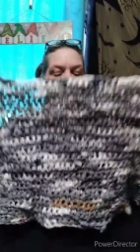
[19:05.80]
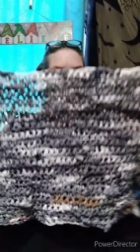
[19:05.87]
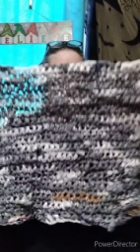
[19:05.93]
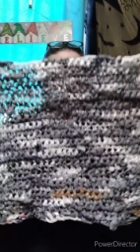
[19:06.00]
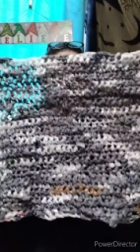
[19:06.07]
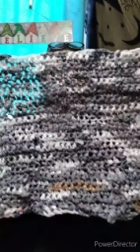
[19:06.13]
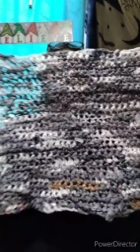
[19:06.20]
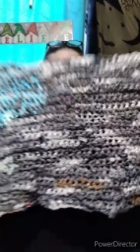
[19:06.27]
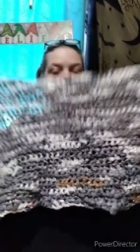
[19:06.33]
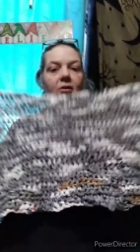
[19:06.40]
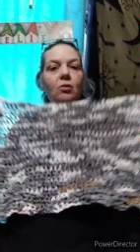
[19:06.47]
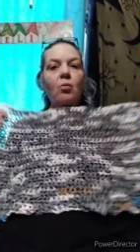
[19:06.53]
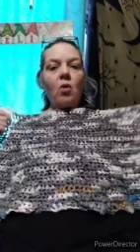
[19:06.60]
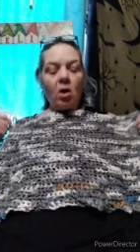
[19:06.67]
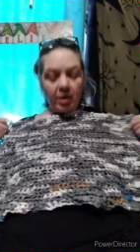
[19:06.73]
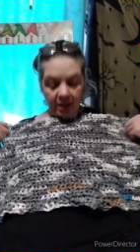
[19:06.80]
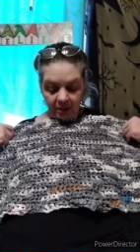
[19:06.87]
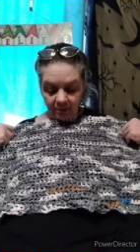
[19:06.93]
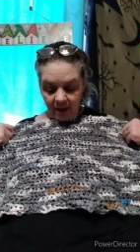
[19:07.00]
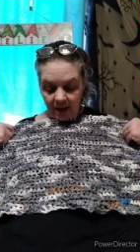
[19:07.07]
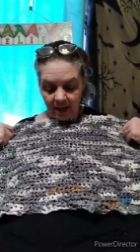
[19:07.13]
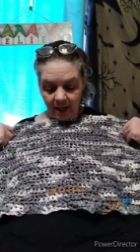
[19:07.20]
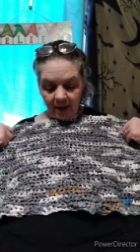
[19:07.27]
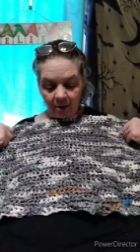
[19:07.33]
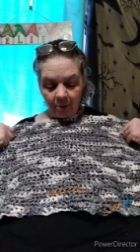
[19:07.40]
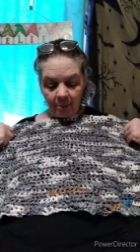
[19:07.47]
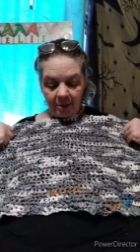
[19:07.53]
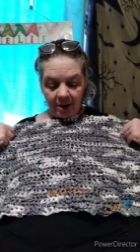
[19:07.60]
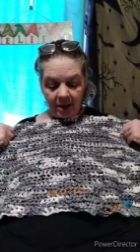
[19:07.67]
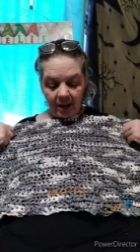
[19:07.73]
Mine looks a little wonky right now,
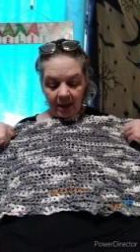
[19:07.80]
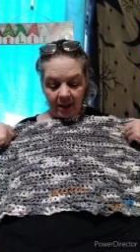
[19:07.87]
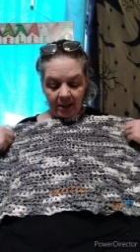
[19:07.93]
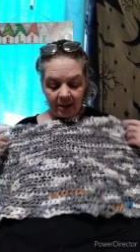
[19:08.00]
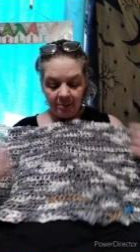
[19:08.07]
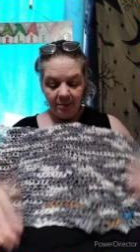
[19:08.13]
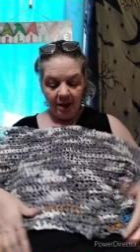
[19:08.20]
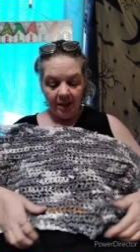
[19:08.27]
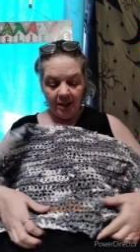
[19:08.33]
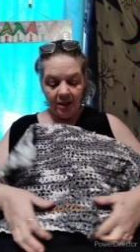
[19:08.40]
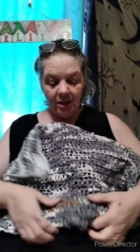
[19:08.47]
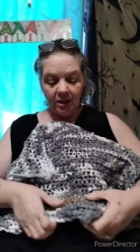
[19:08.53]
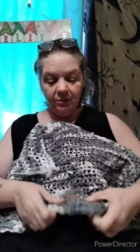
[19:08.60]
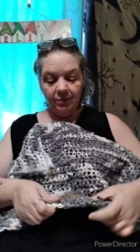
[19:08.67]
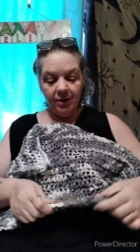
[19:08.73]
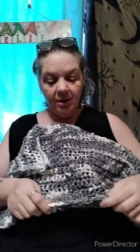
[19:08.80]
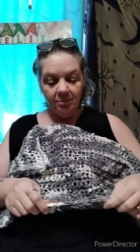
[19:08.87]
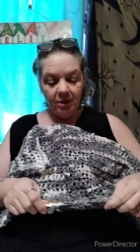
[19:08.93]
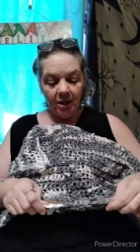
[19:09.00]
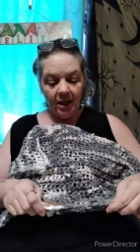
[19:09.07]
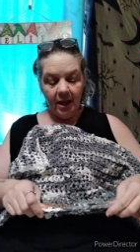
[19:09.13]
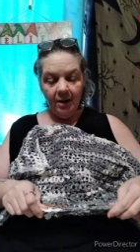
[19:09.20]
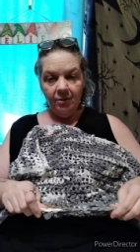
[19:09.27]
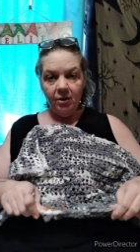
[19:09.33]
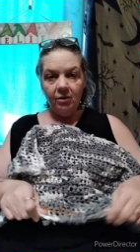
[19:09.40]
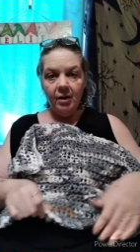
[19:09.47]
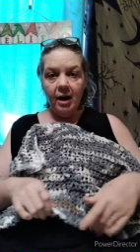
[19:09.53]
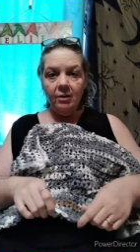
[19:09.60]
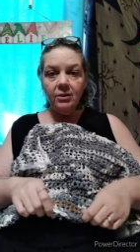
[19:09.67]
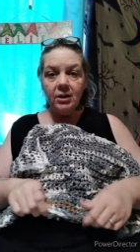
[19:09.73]
but it's mainly just for them to lay on the
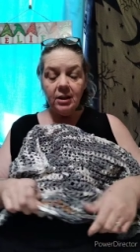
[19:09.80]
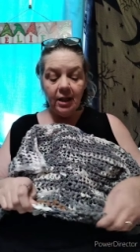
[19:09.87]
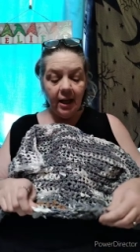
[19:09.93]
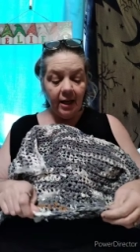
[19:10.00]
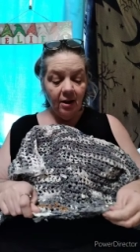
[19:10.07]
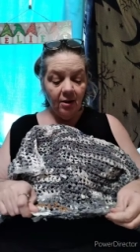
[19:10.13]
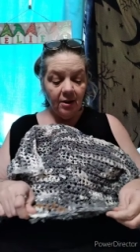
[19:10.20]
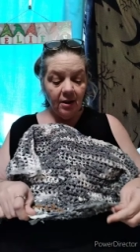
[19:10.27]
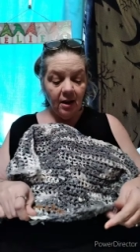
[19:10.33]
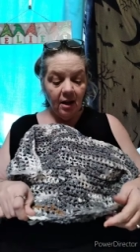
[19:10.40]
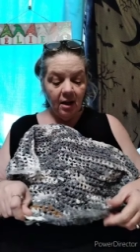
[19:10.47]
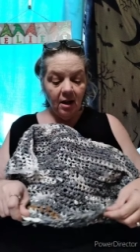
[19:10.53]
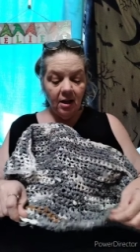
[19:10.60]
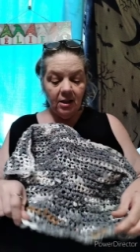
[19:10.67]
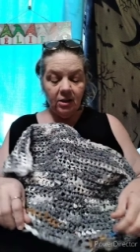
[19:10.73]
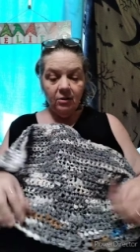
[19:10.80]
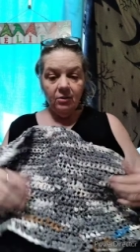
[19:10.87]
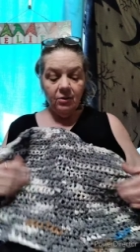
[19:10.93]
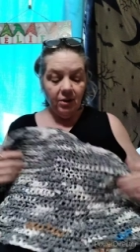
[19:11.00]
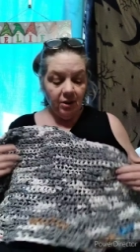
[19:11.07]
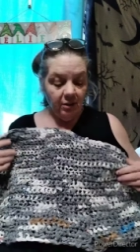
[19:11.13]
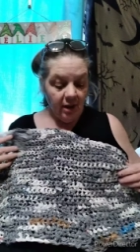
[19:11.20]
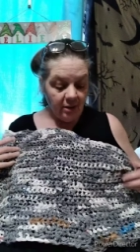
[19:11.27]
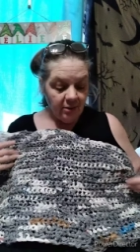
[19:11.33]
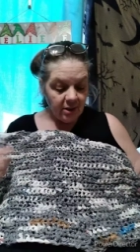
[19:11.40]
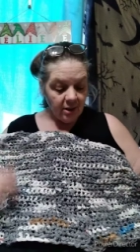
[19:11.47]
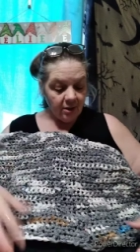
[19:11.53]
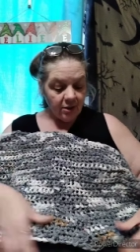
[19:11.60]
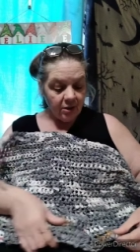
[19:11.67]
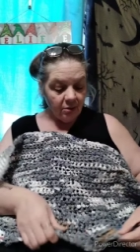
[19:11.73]
ground to lay on, so the ground's
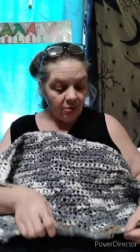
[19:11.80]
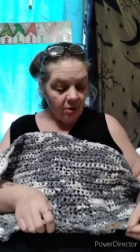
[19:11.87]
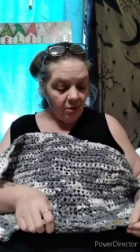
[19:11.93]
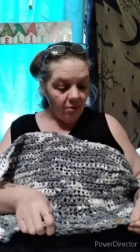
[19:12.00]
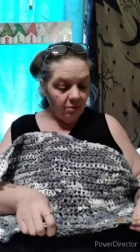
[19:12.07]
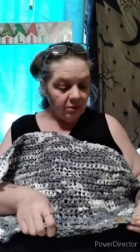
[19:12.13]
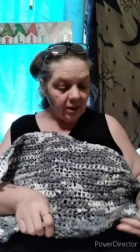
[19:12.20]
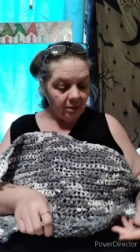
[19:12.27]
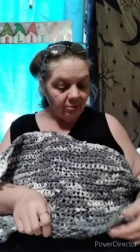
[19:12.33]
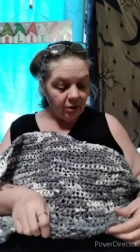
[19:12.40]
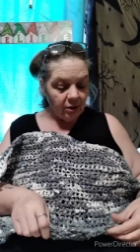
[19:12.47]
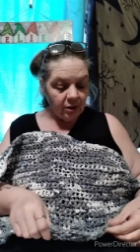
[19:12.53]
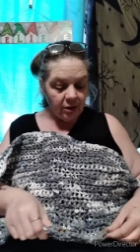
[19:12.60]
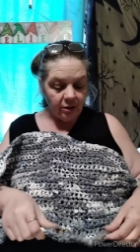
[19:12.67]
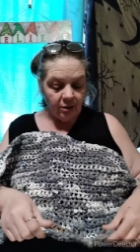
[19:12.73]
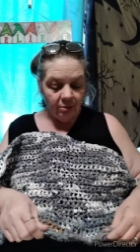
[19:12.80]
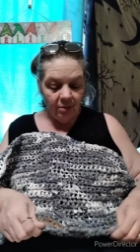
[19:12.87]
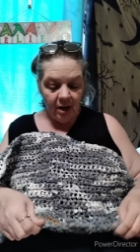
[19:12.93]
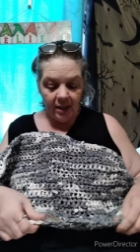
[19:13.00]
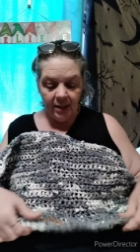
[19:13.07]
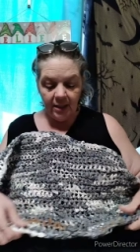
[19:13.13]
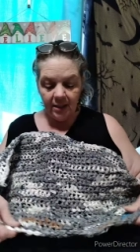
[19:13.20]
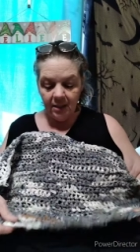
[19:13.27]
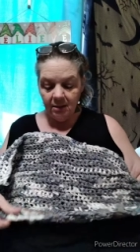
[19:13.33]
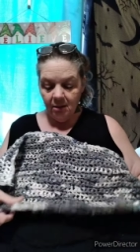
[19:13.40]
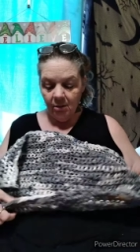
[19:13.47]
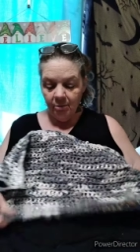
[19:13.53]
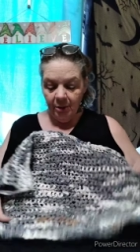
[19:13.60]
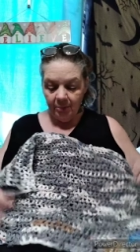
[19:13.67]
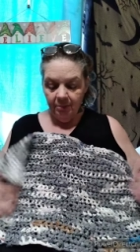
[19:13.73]
not so cold. I'm not sure why this is
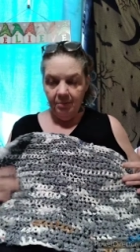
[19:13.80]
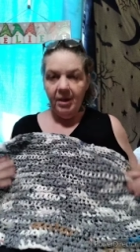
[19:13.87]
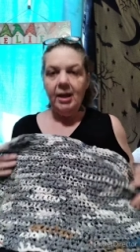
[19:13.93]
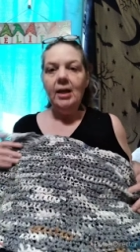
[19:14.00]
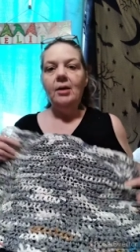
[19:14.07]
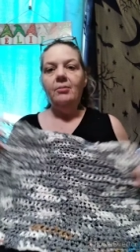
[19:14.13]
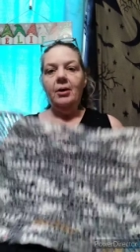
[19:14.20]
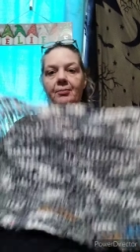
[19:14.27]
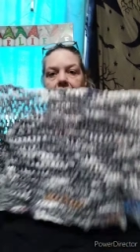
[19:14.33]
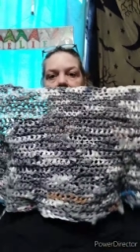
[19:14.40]
all... But anyway.